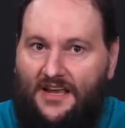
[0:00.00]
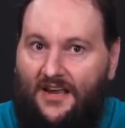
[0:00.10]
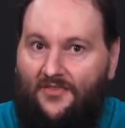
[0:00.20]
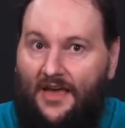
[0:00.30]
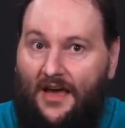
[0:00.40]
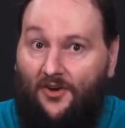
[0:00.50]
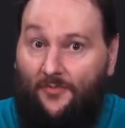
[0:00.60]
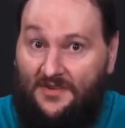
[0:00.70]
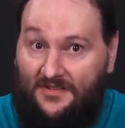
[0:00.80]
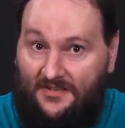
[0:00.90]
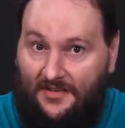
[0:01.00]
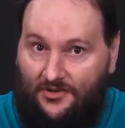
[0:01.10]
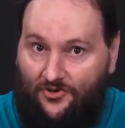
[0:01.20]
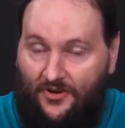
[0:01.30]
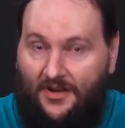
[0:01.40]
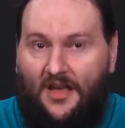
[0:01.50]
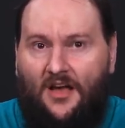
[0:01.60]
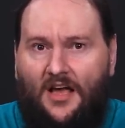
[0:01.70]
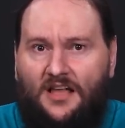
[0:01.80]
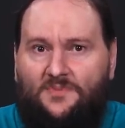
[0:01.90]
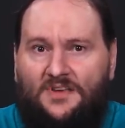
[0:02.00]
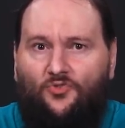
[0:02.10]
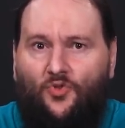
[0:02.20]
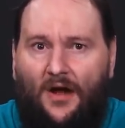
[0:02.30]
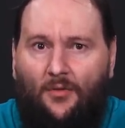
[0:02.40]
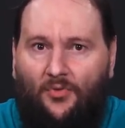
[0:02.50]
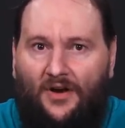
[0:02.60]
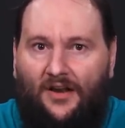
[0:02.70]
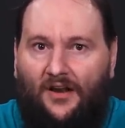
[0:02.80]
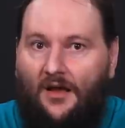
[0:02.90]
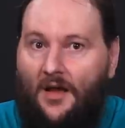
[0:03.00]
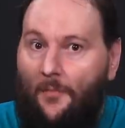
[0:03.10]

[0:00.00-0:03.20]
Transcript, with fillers: and the agribusiness industry has been groundbreaking,